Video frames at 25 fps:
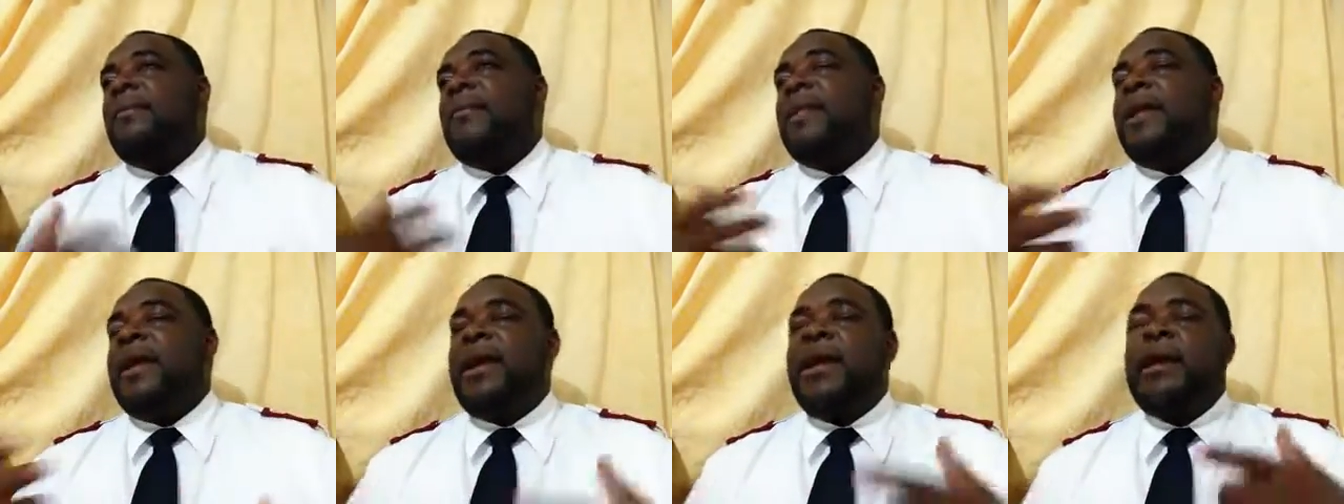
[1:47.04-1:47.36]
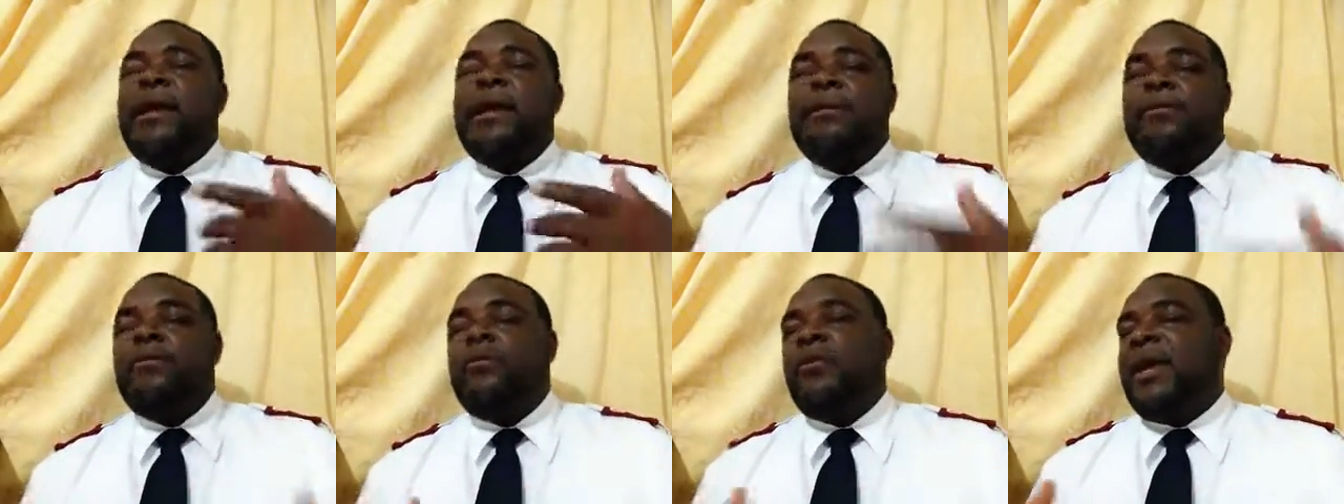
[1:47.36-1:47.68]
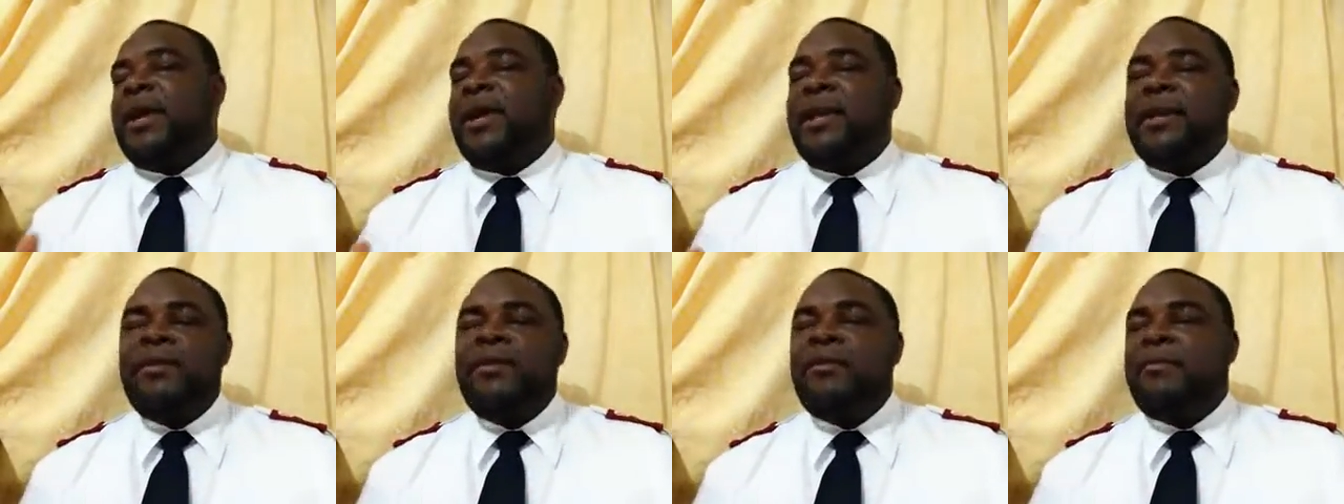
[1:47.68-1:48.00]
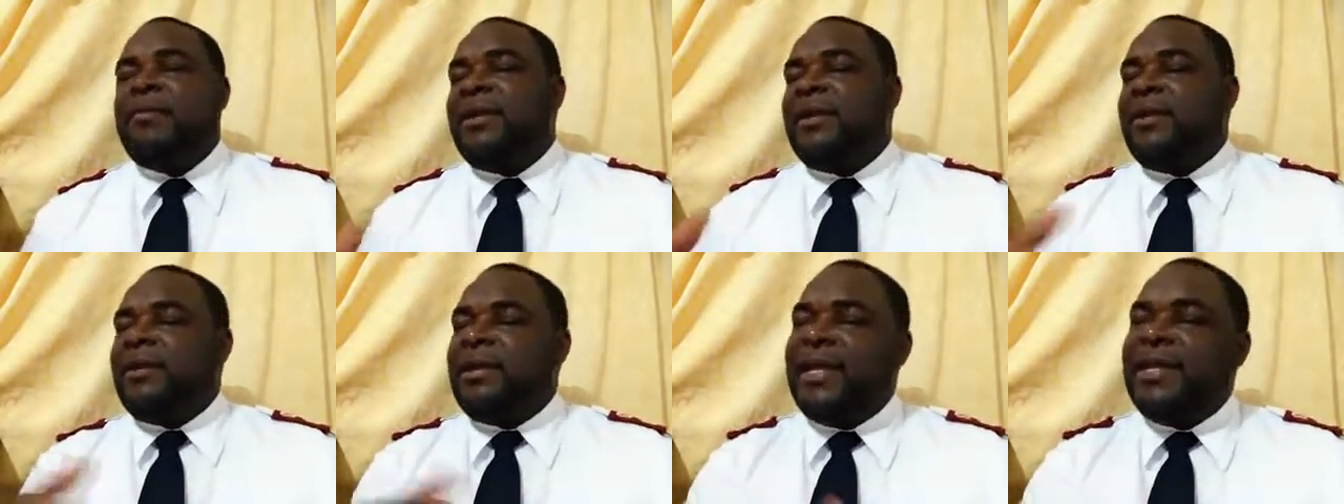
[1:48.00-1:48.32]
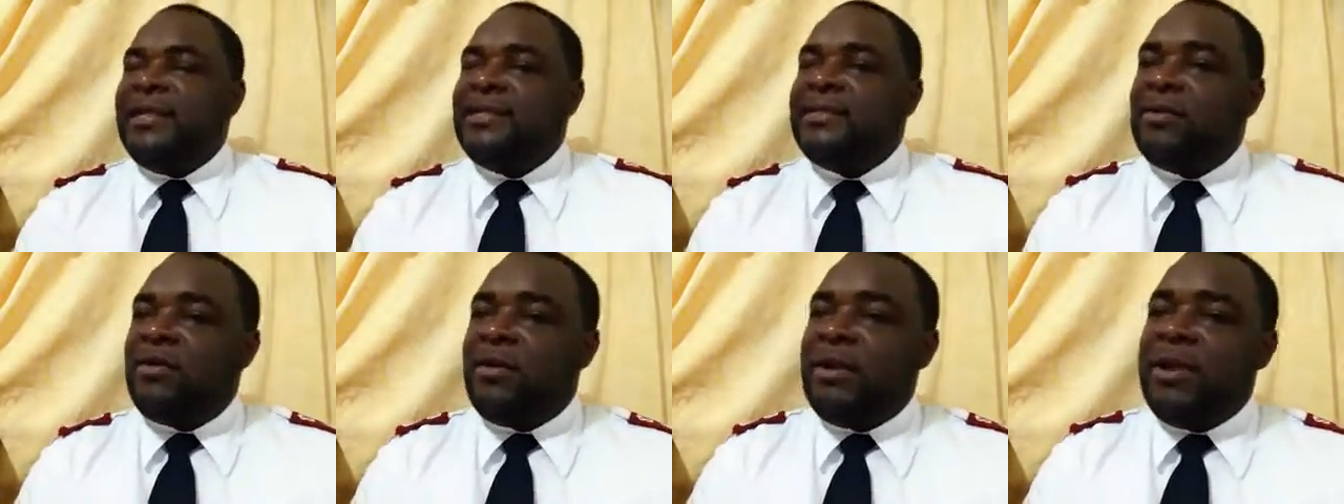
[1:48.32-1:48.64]
And
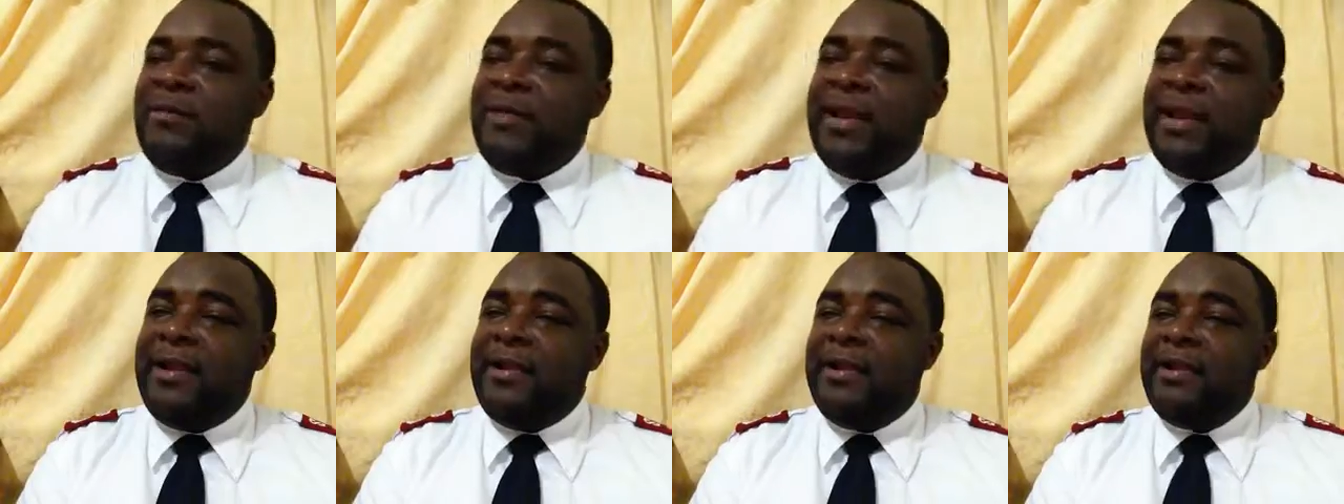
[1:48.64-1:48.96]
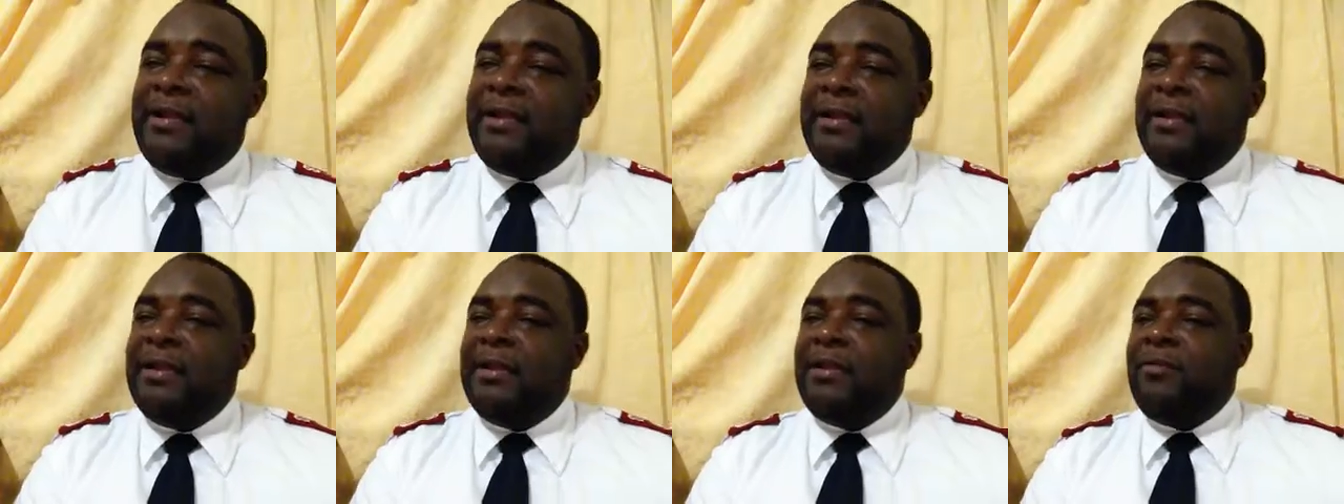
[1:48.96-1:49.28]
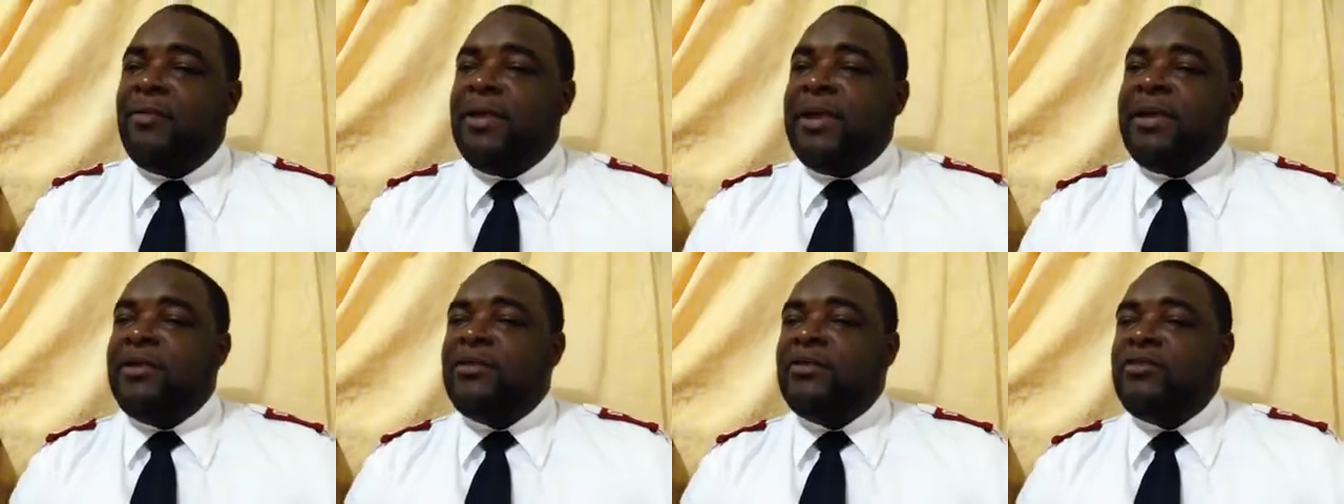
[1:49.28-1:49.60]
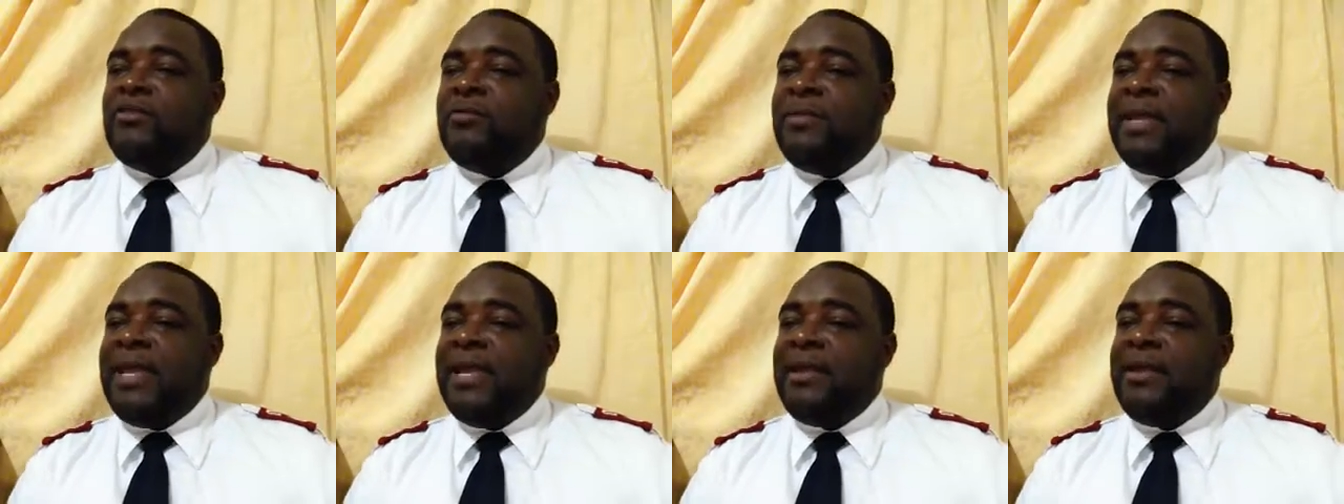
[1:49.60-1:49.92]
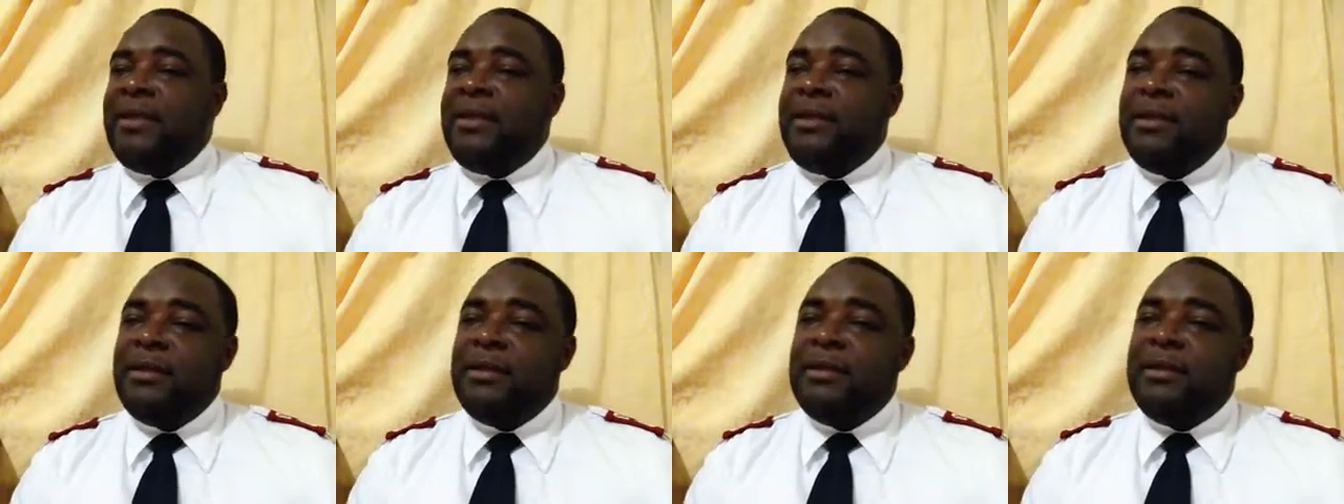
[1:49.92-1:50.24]
when you get
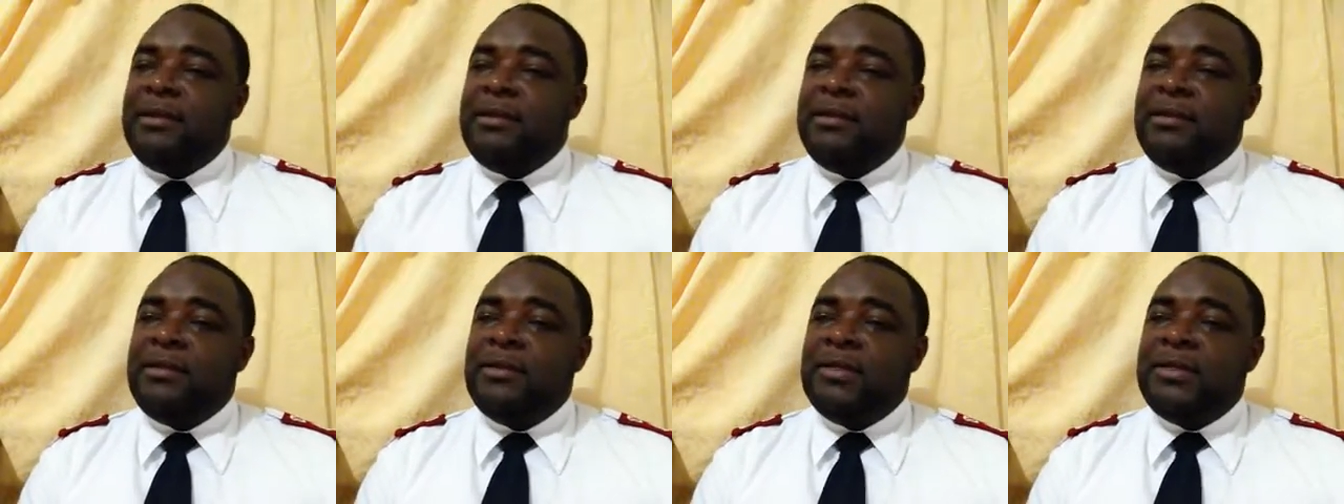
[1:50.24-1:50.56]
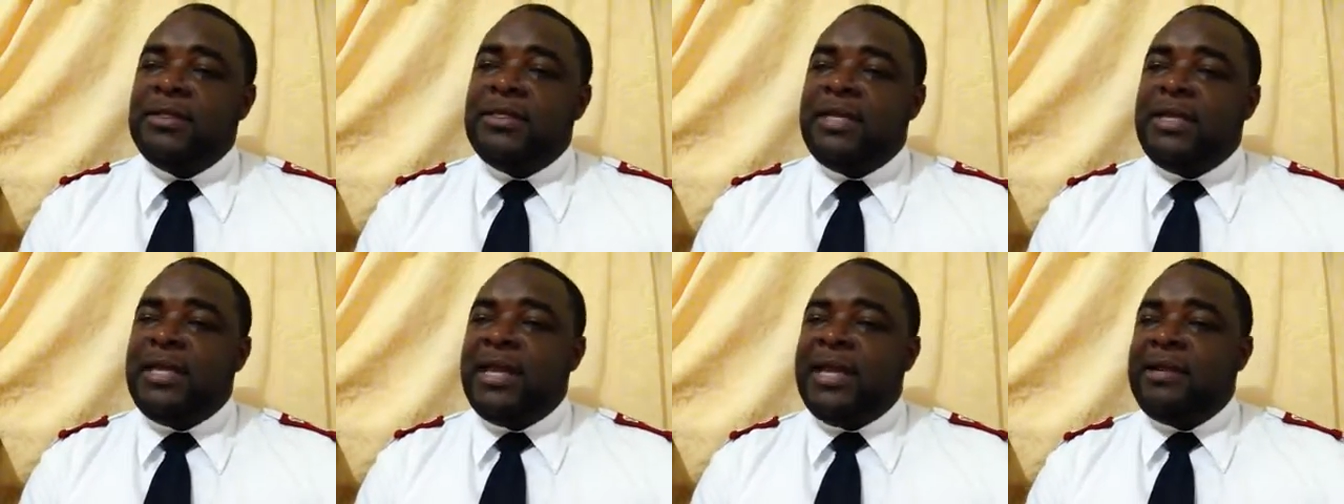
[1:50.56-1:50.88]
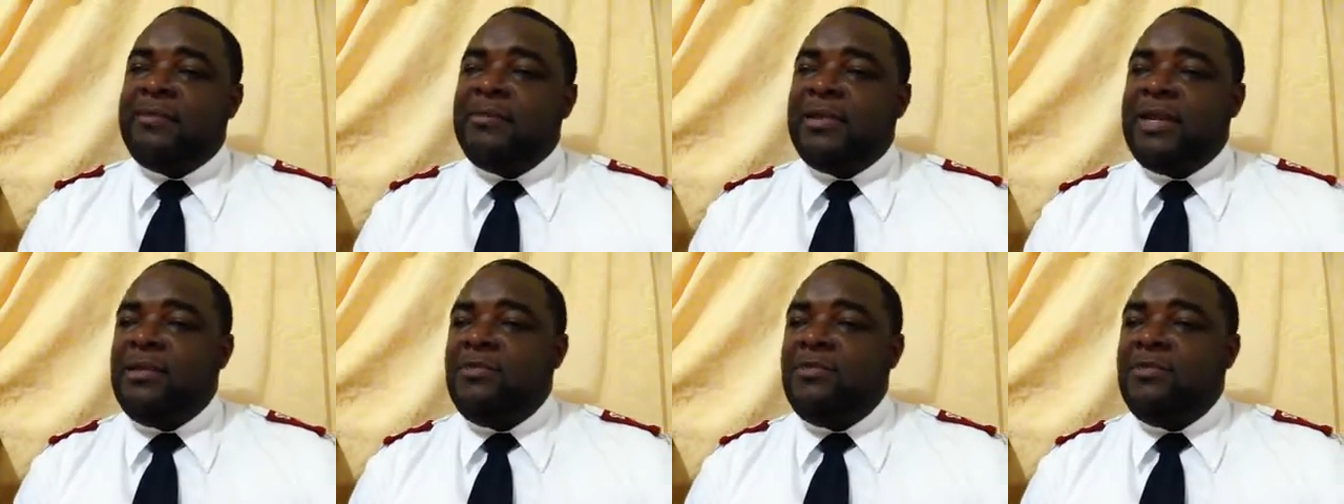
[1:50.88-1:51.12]
too excited, when,